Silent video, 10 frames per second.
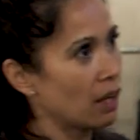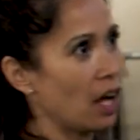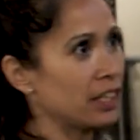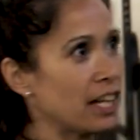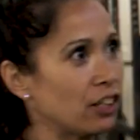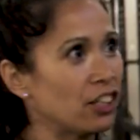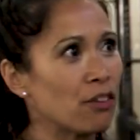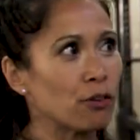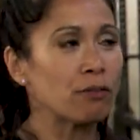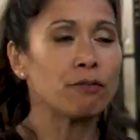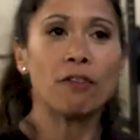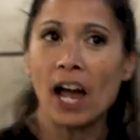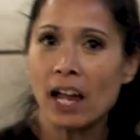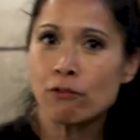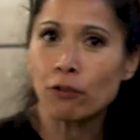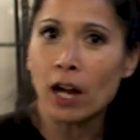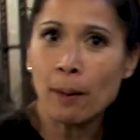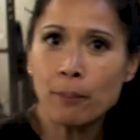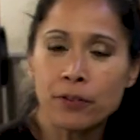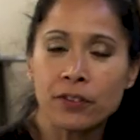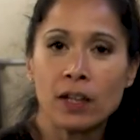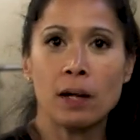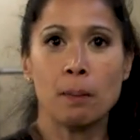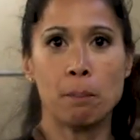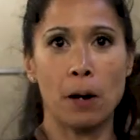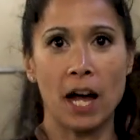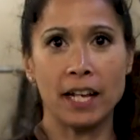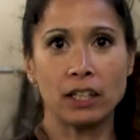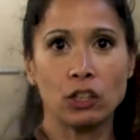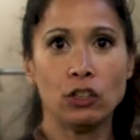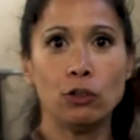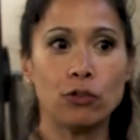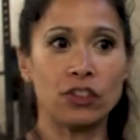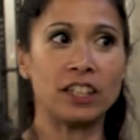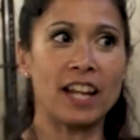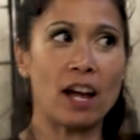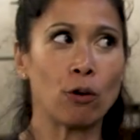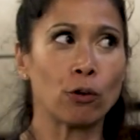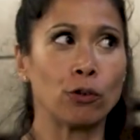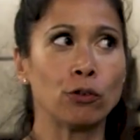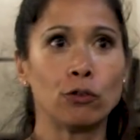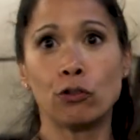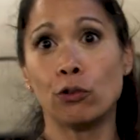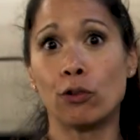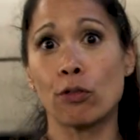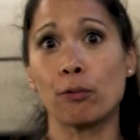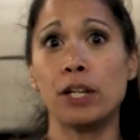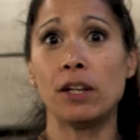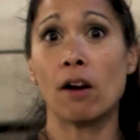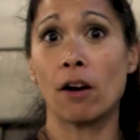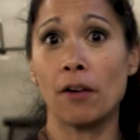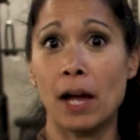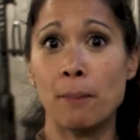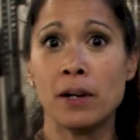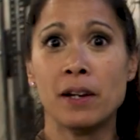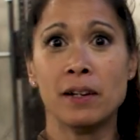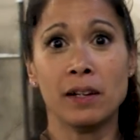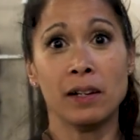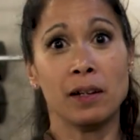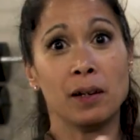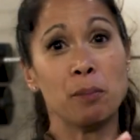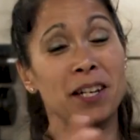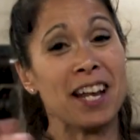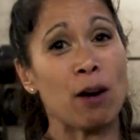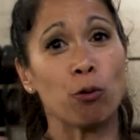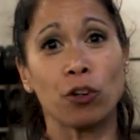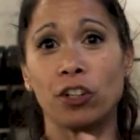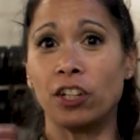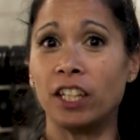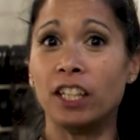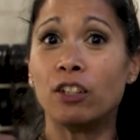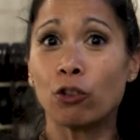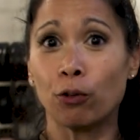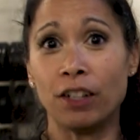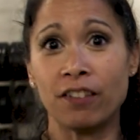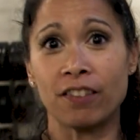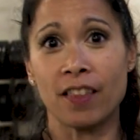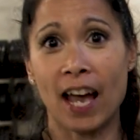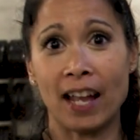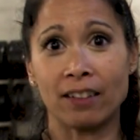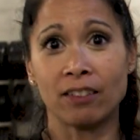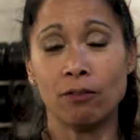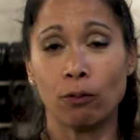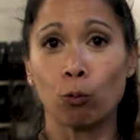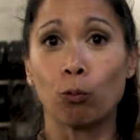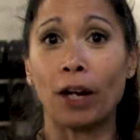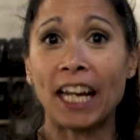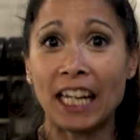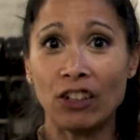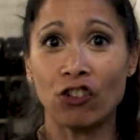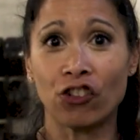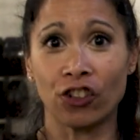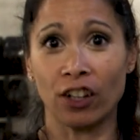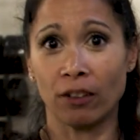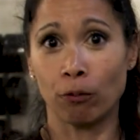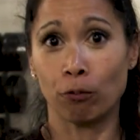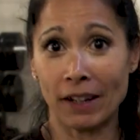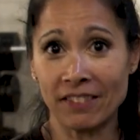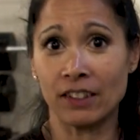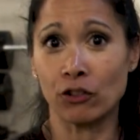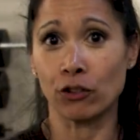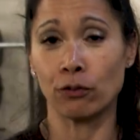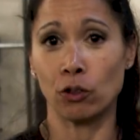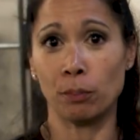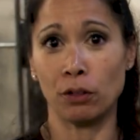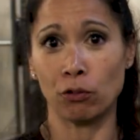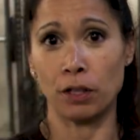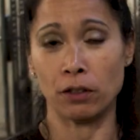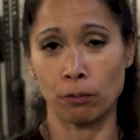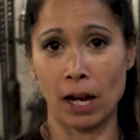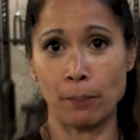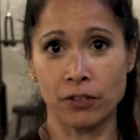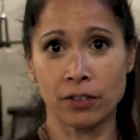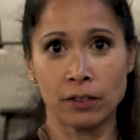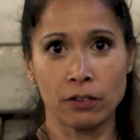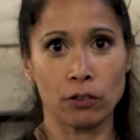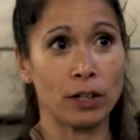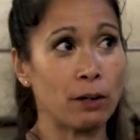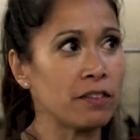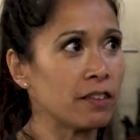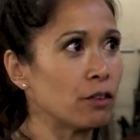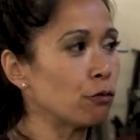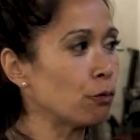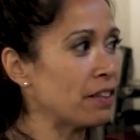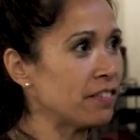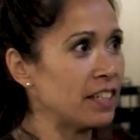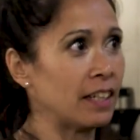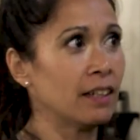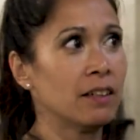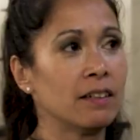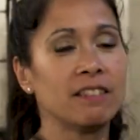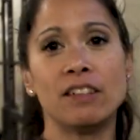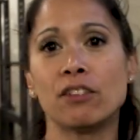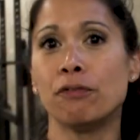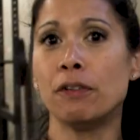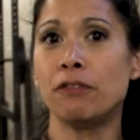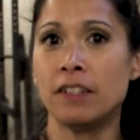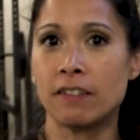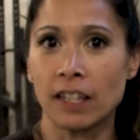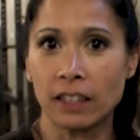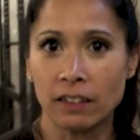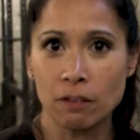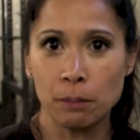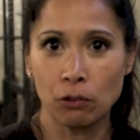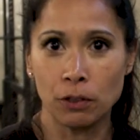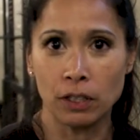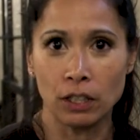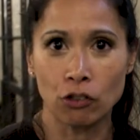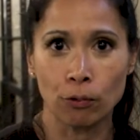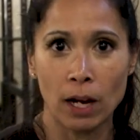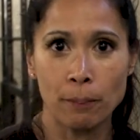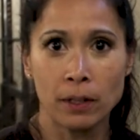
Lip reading: again, another 5 reps, but using now her 2 to 3 RM, but now we're gonna increase that range rest interval between the reps. So now instead of resting 10 to 15 seconds between each rep,